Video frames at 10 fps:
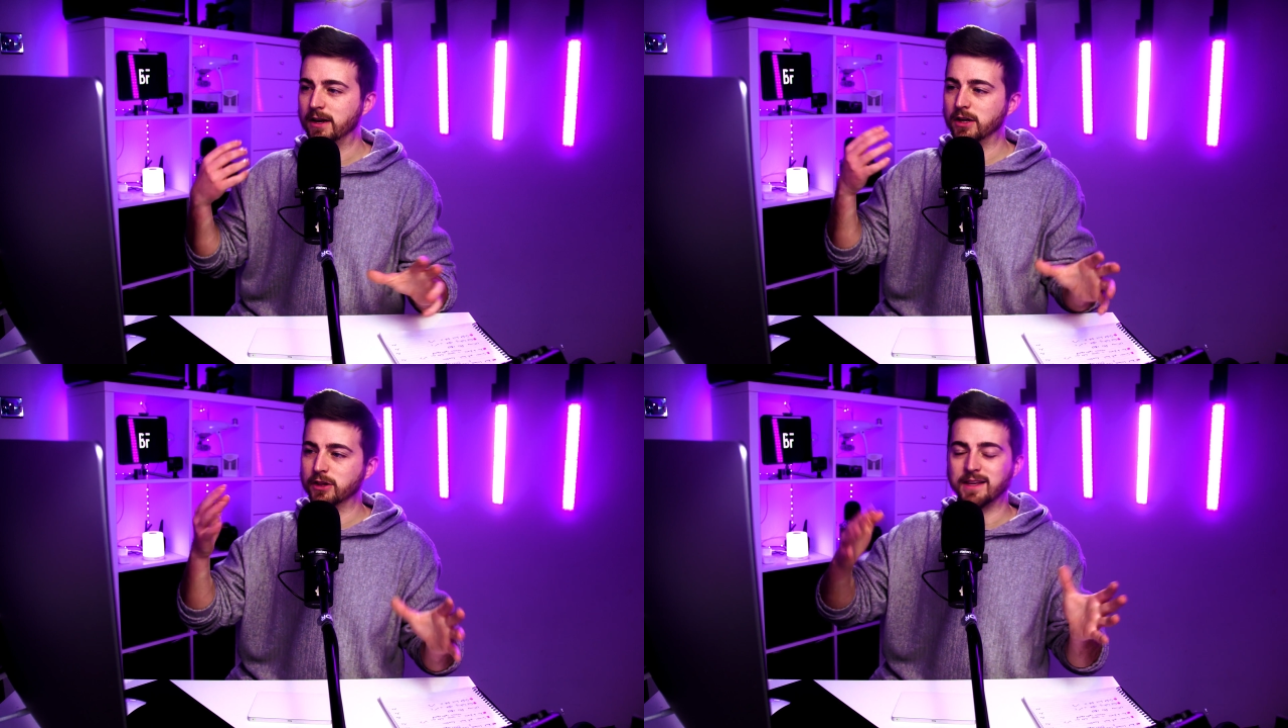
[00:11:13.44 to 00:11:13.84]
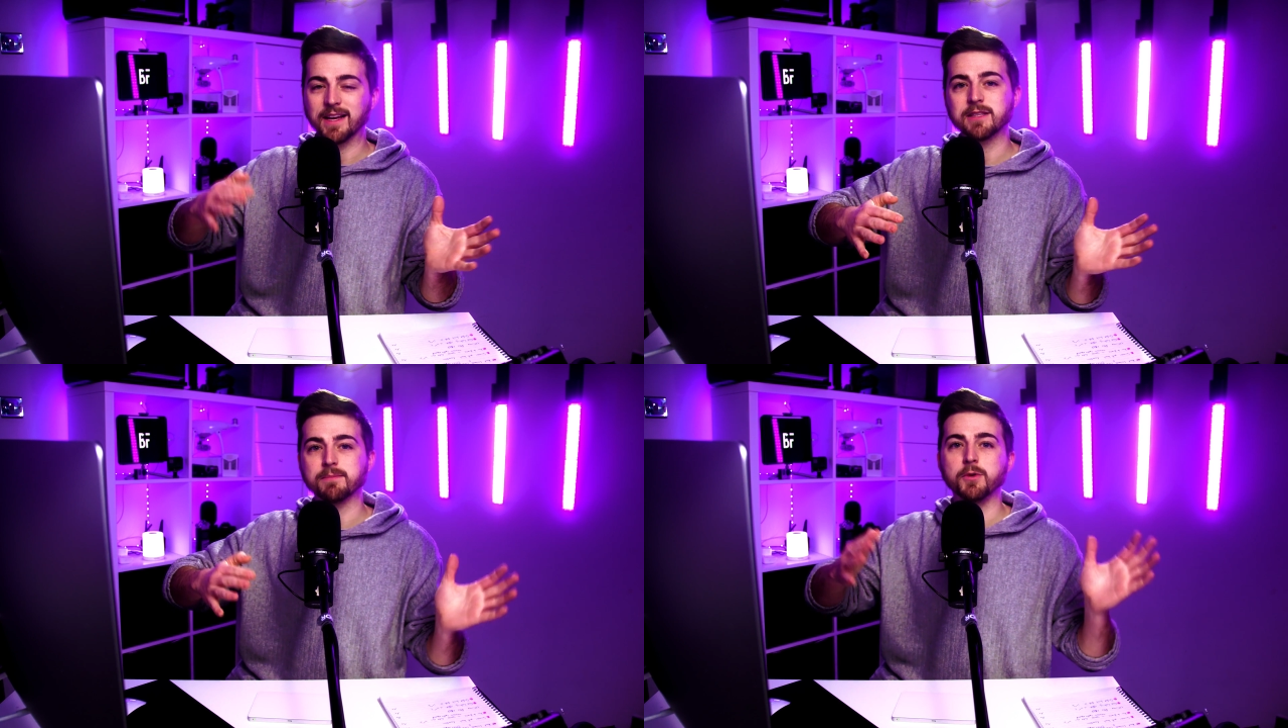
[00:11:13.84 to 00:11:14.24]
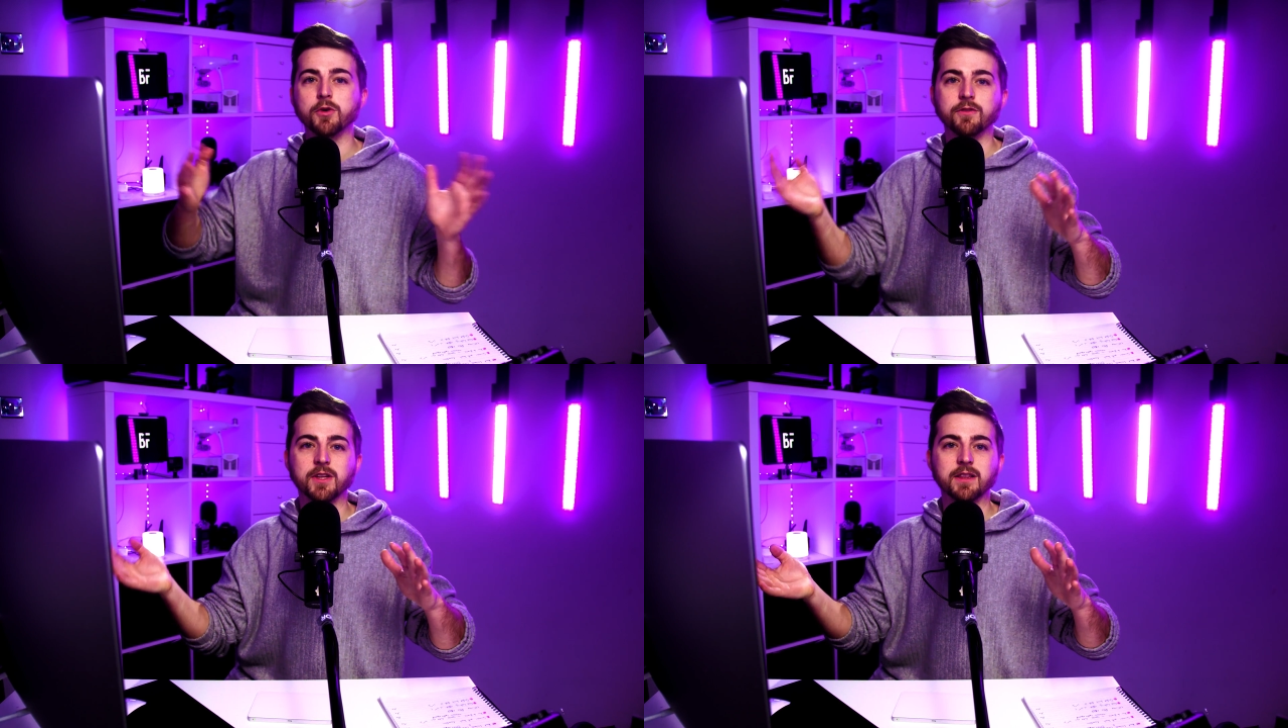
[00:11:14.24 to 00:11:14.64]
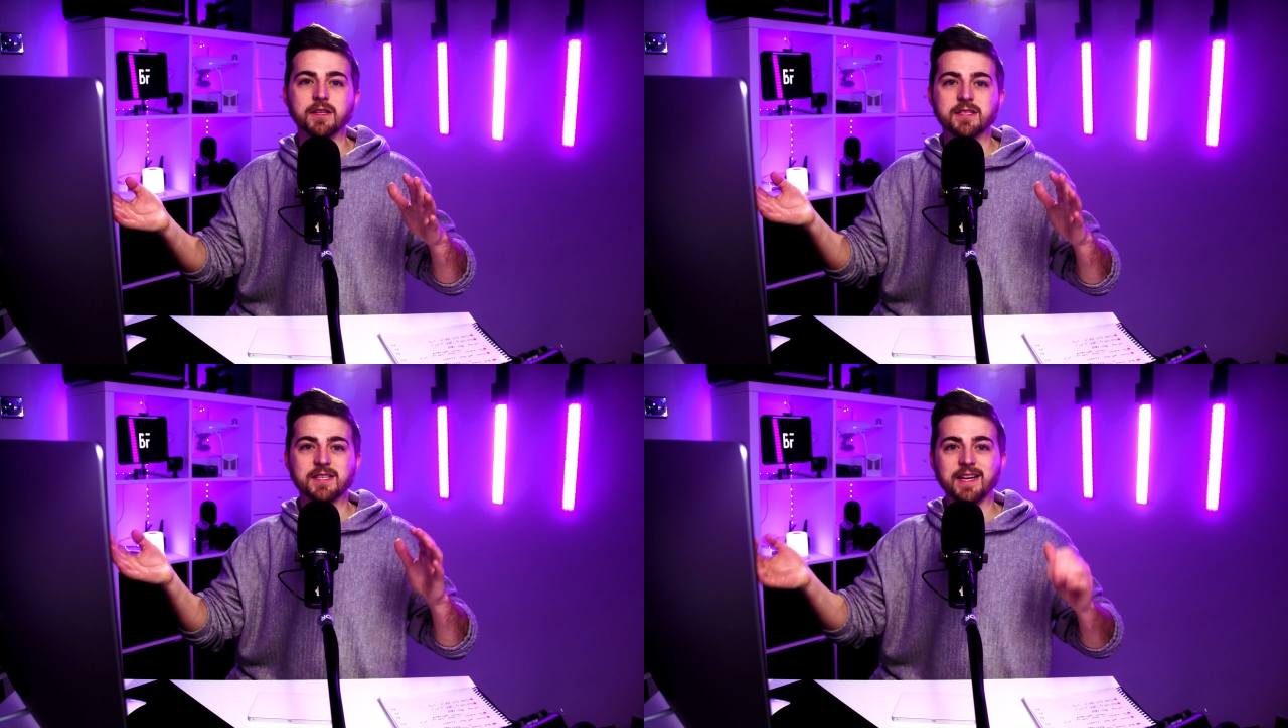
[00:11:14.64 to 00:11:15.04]
Nothing has moved in
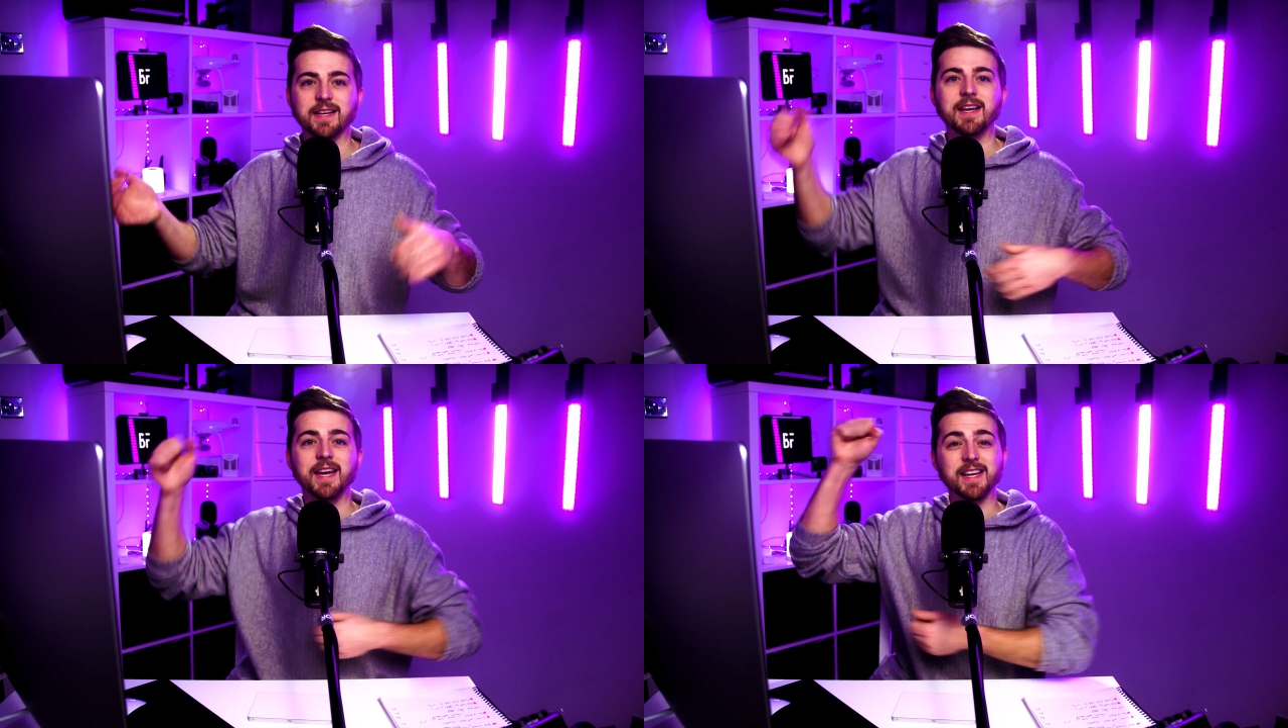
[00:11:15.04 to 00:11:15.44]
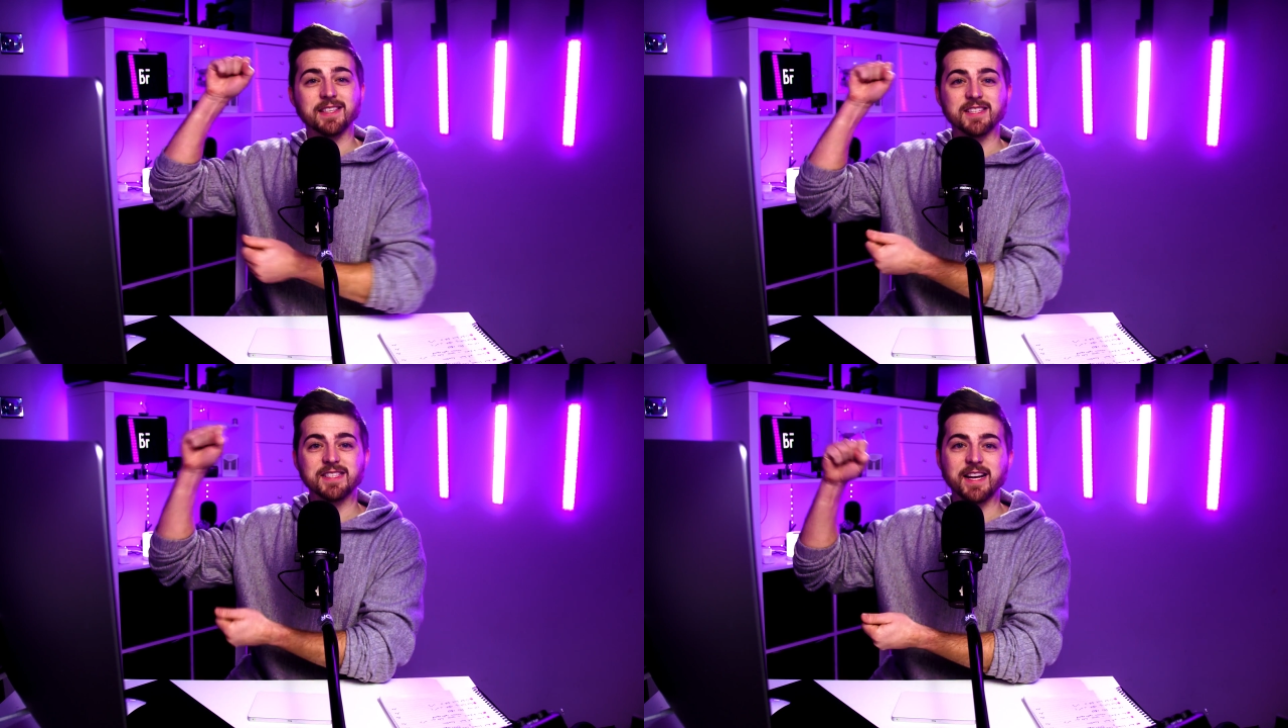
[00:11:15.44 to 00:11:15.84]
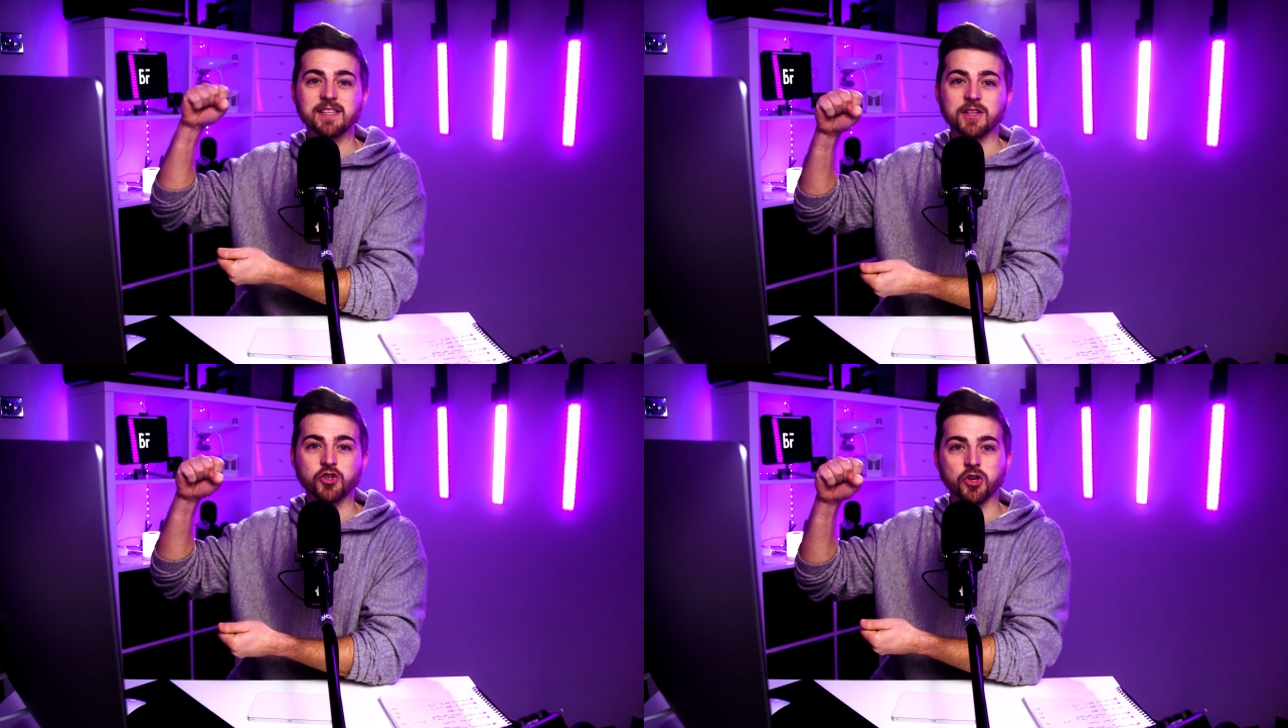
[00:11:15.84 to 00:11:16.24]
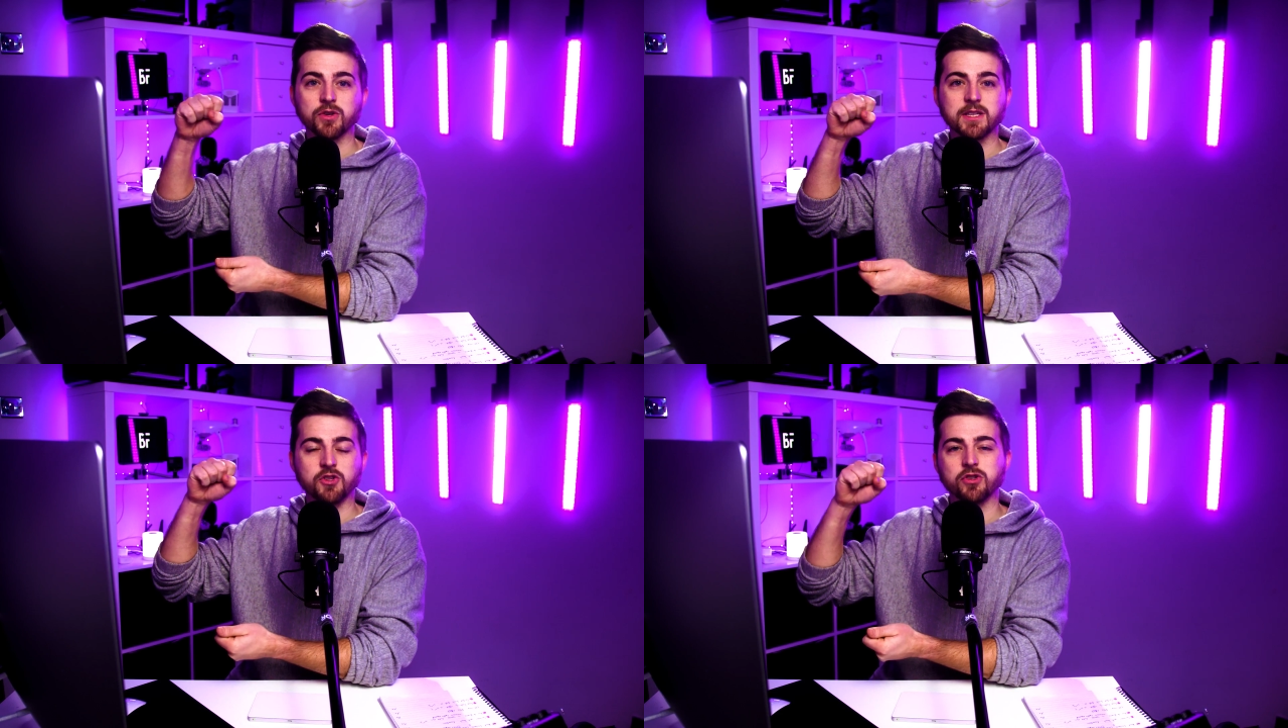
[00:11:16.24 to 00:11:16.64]
the scene. It's a static
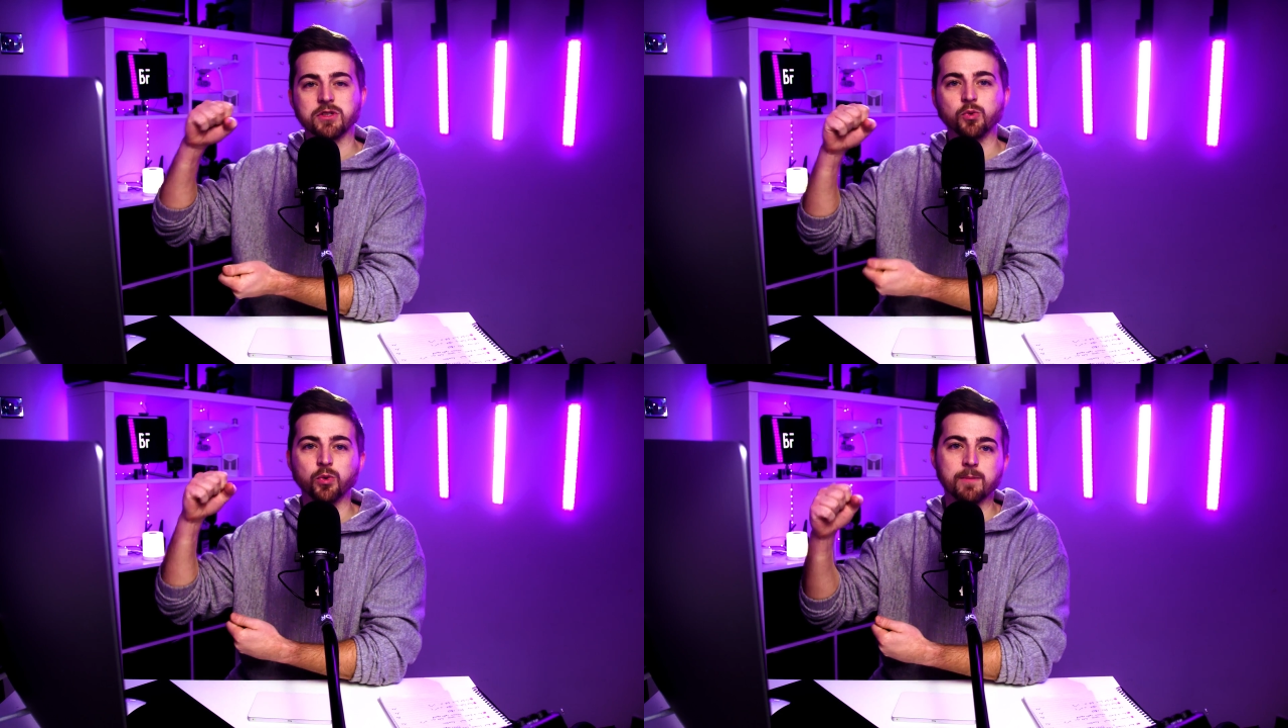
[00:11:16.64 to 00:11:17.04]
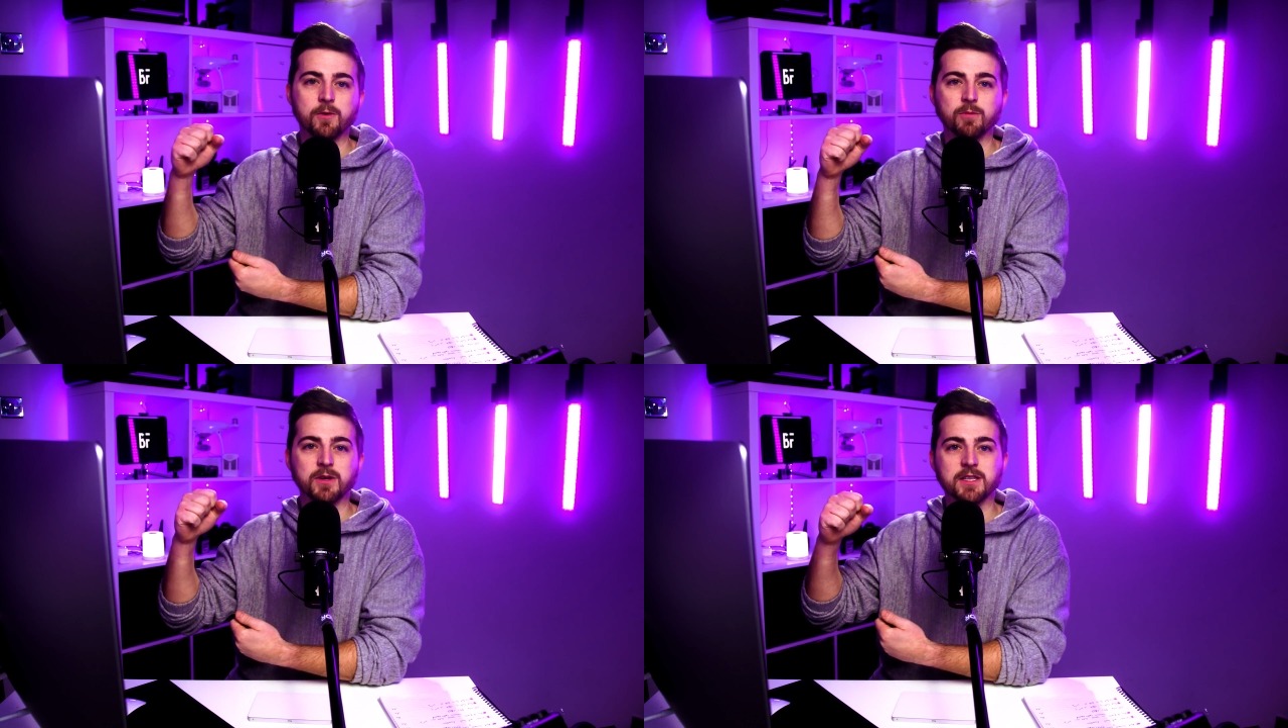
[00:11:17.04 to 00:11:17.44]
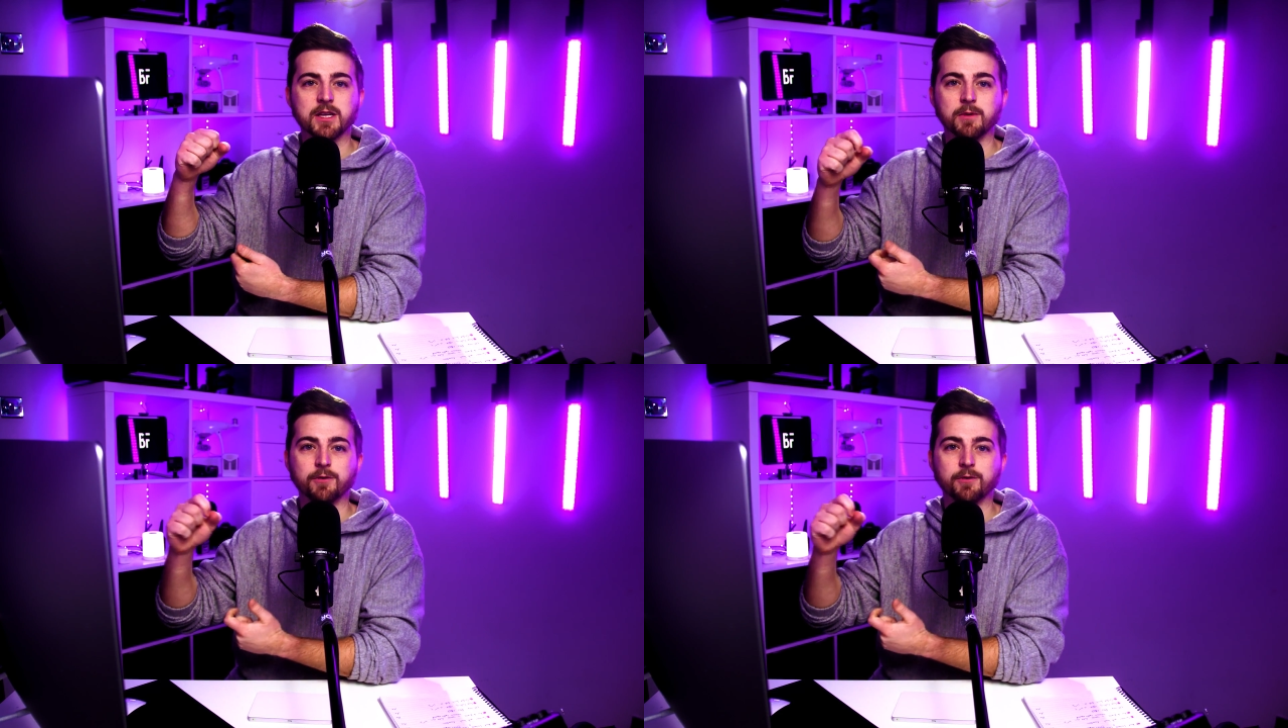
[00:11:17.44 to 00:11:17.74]
shot. It's just all the movement is coming